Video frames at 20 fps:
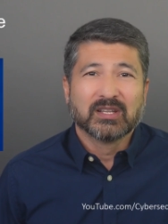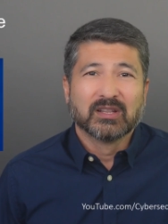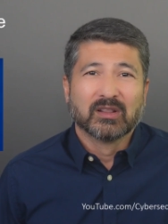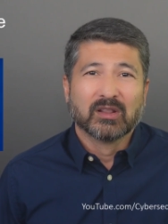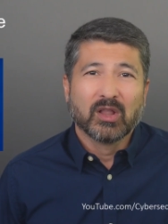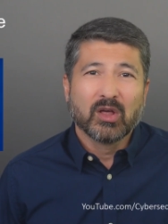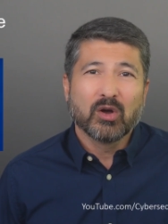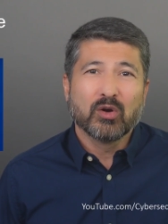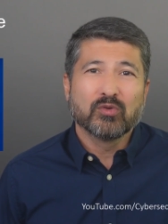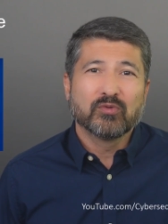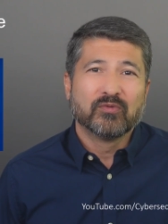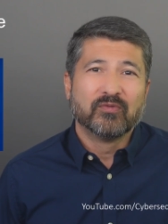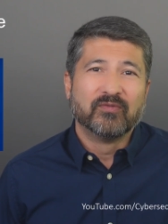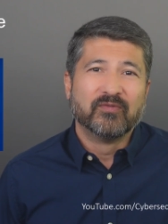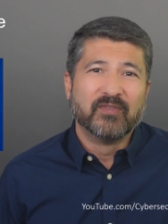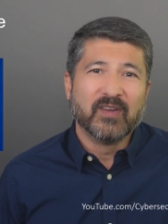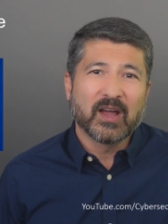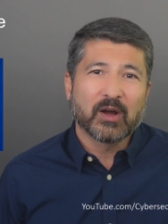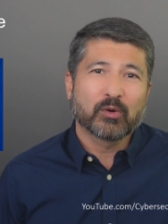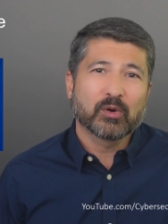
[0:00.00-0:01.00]
load
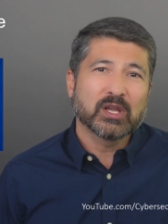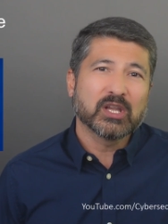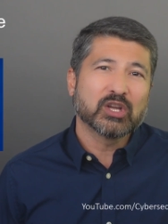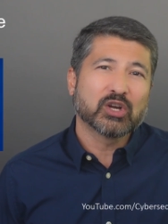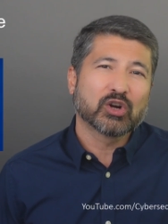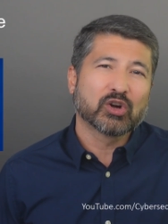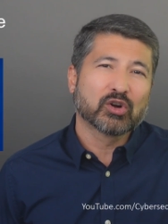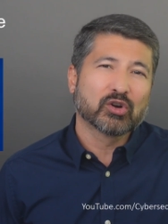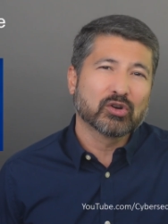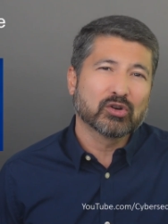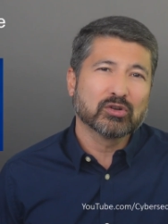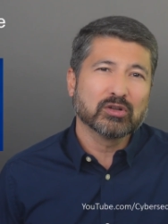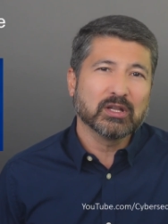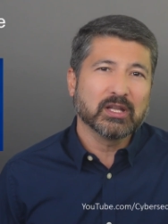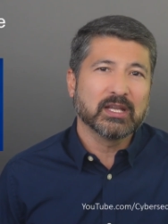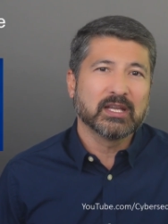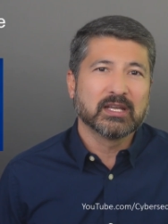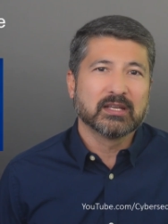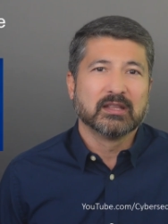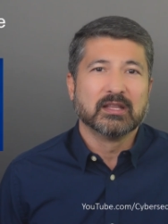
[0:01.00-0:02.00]
very
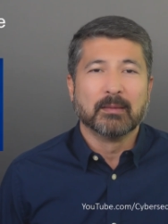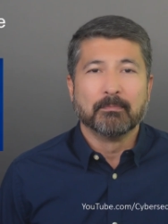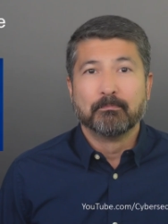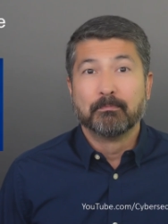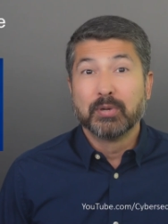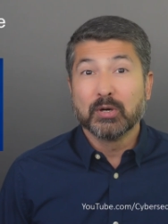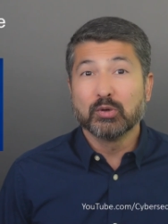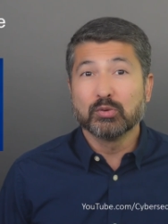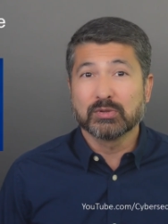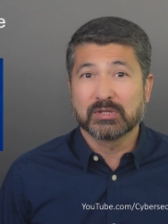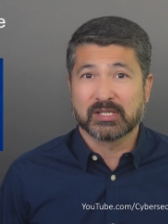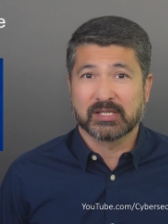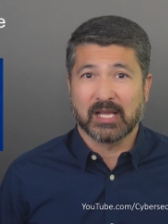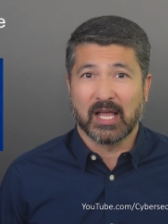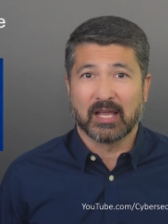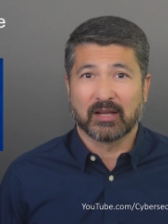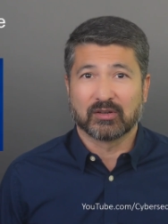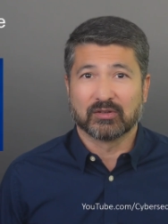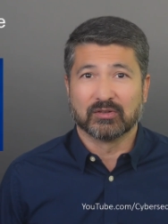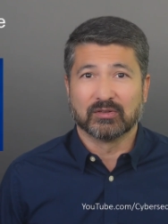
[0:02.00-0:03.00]
early in the boot
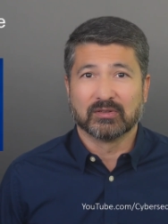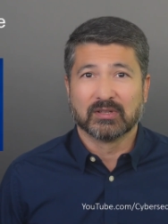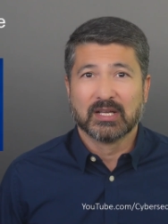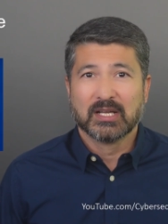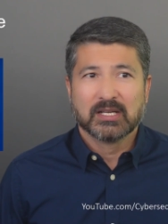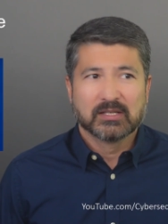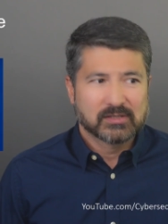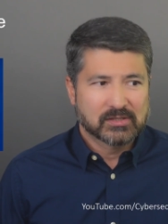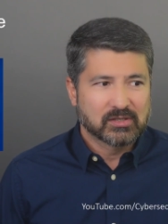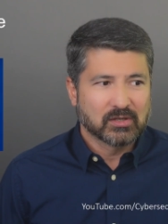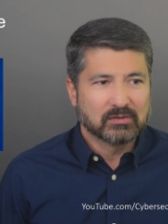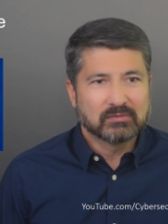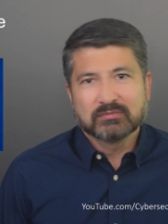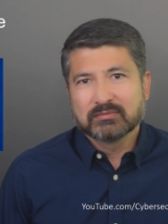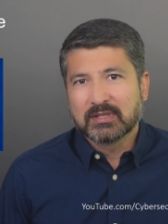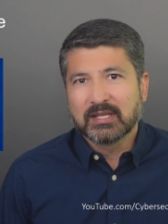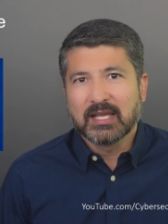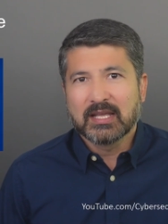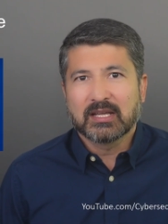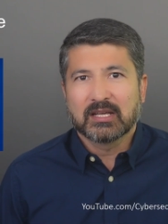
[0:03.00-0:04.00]
cycle, so
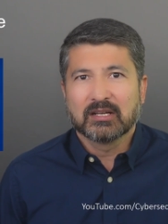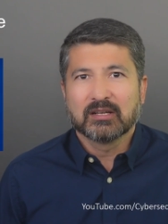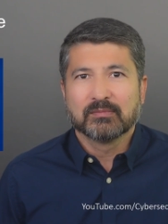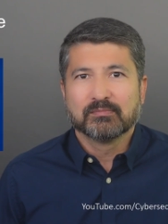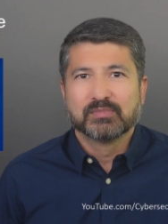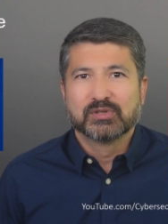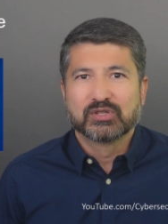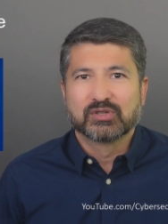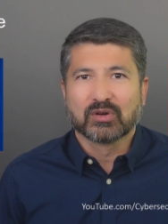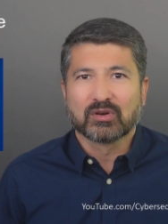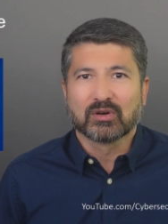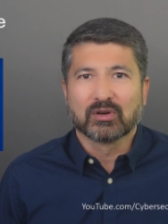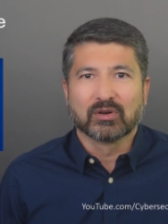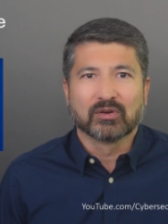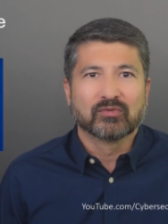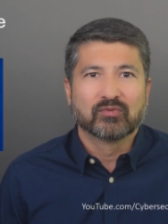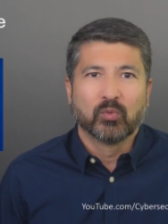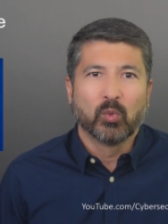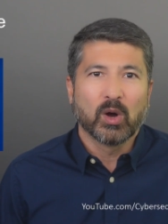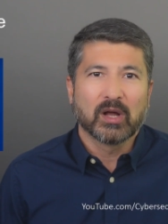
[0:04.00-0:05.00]
they can
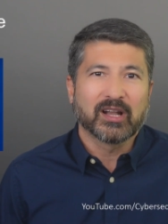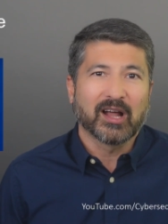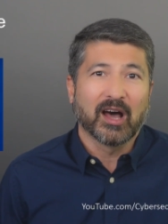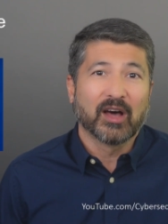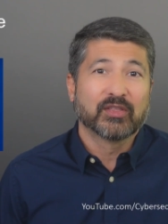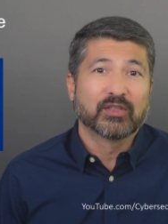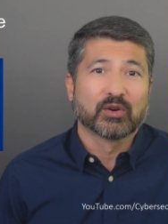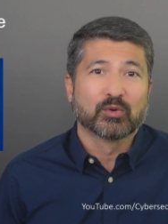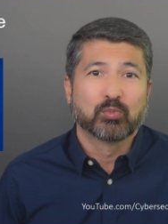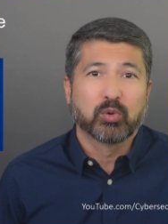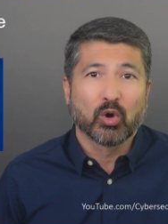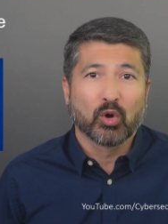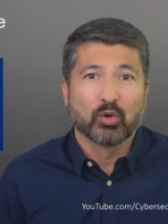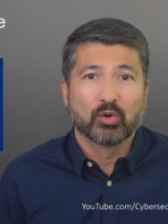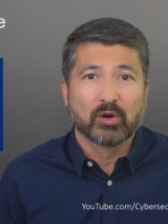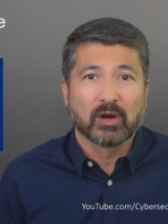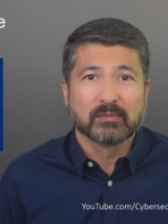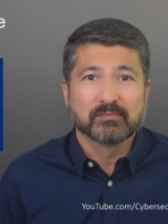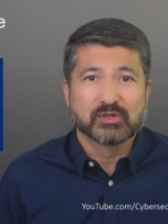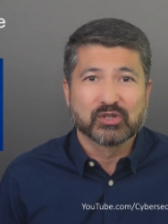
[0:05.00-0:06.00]
observe what other
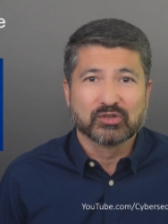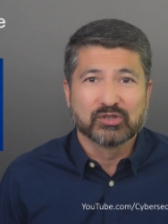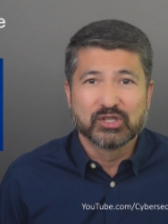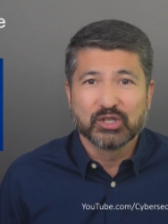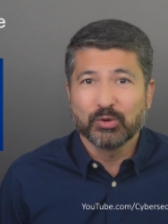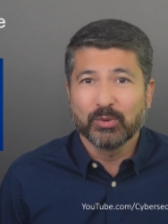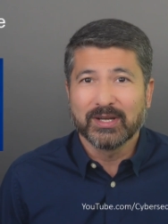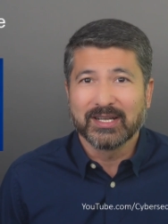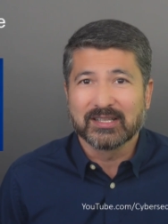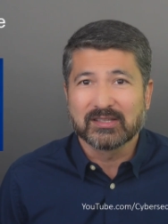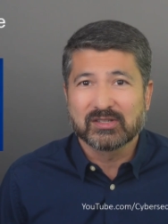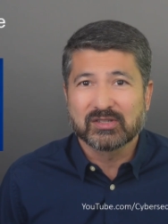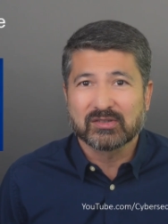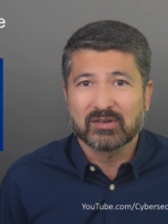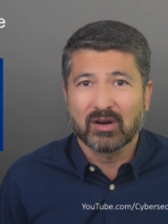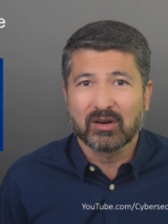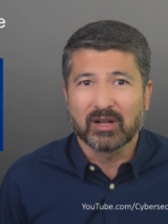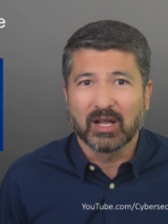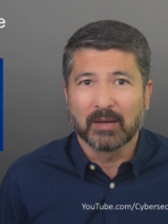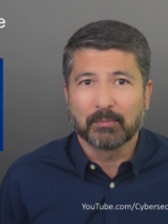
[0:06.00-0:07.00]
programs are doing at
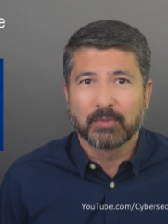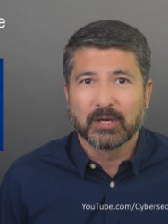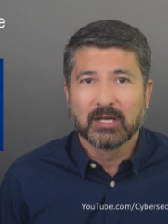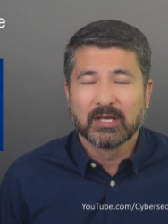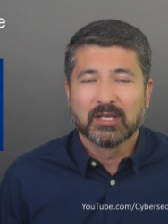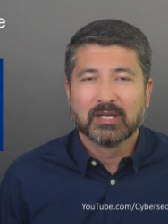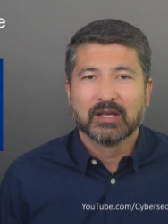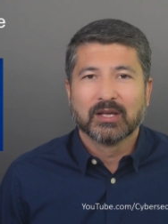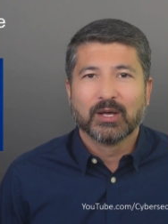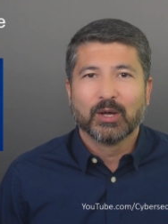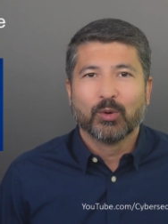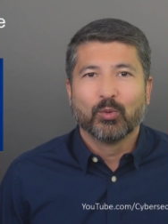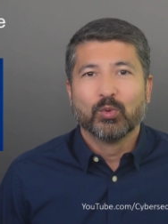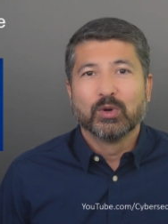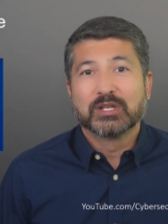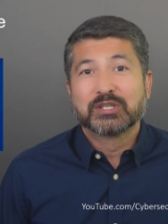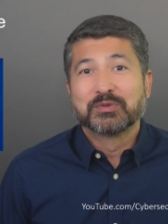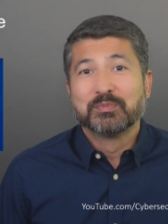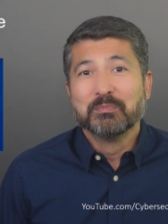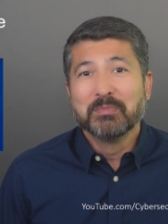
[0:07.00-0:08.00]
startup.
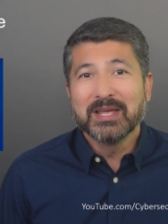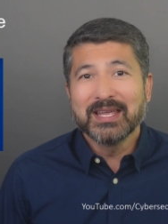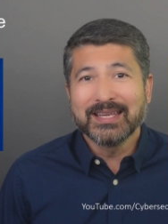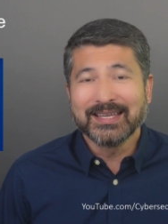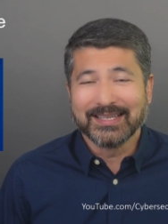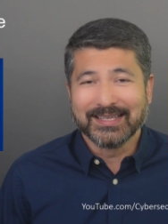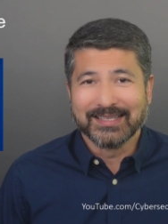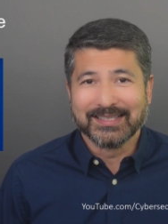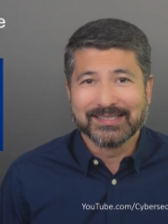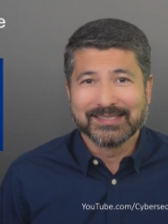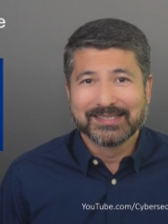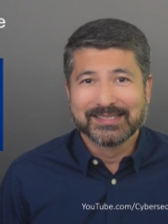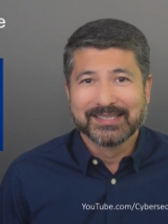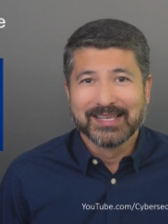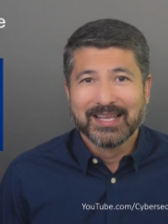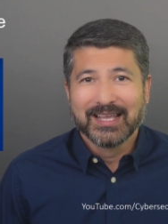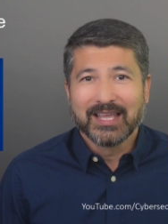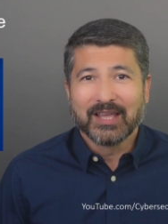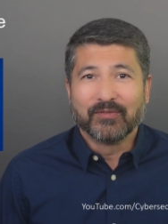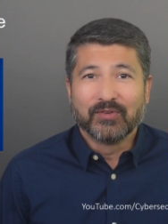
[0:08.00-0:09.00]
Which means
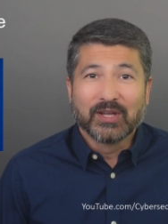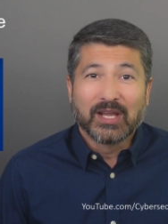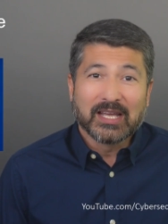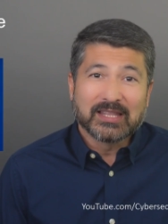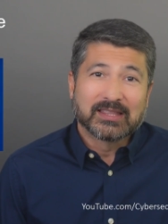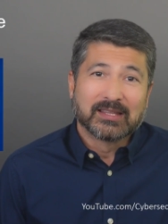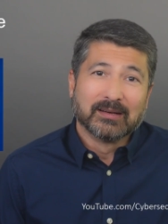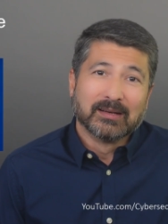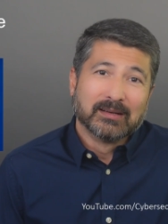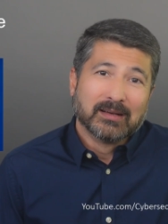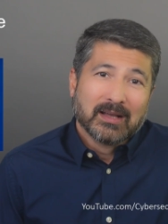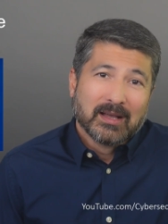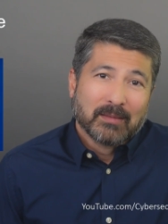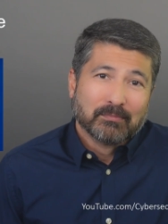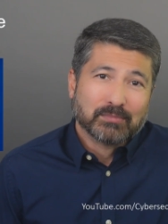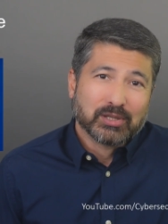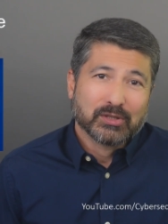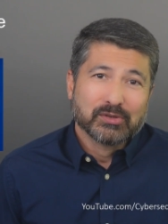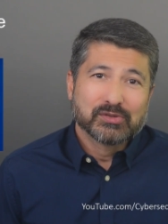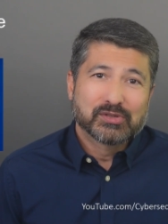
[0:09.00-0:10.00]
if you get the
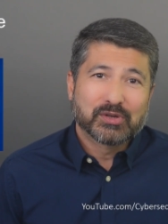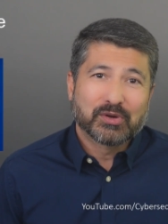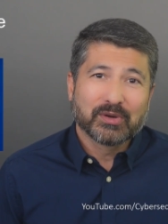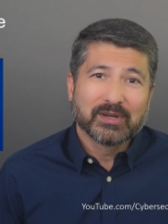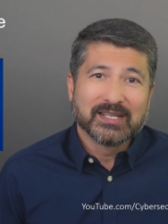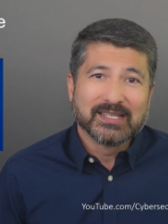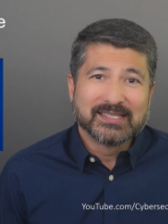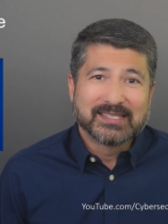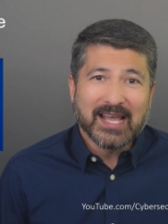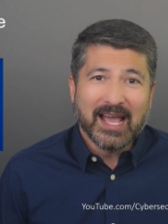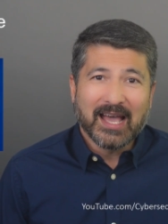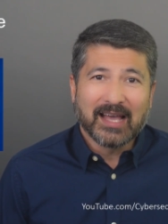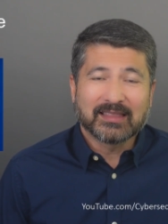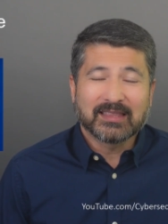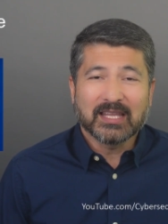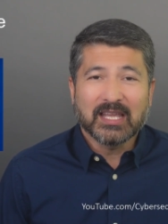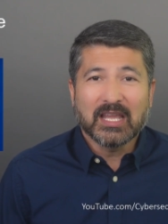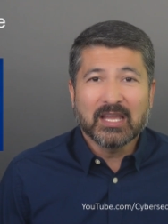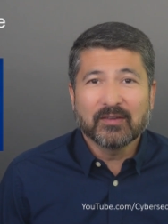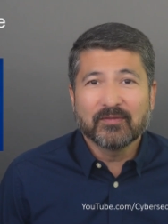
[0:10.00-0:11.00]
blue screen of death,
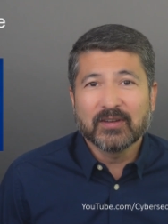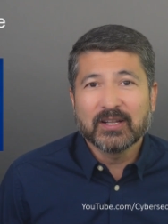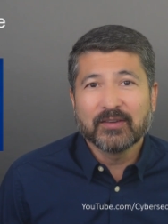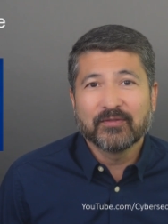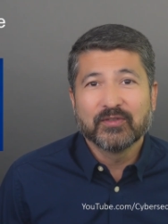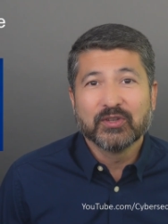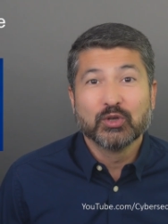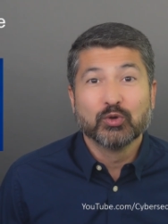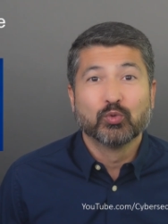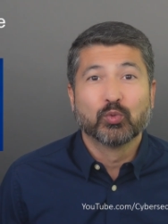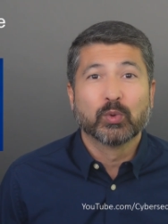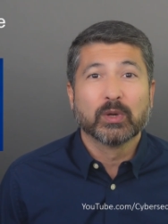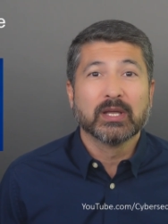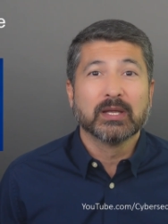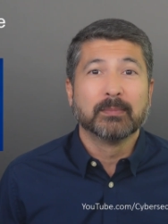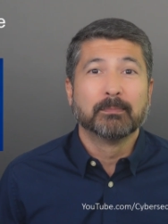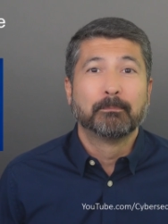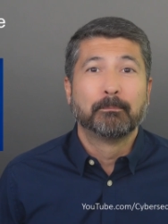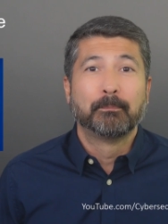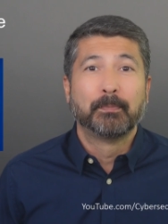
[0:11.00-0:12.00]
even if you
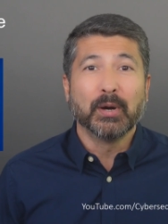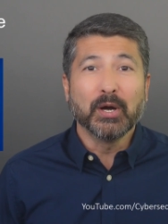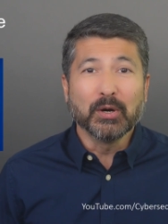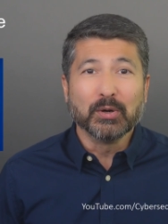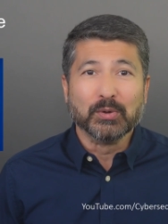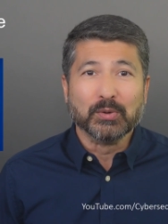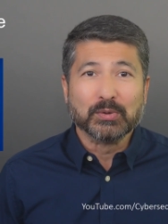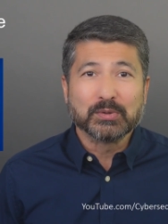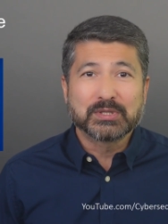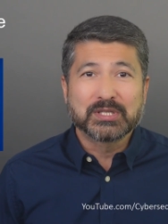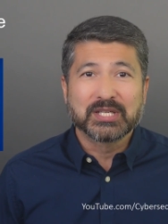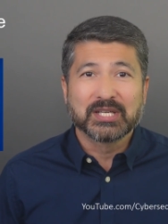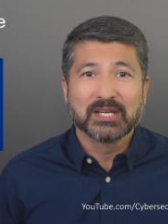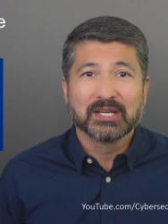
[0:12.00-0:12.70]
reboot,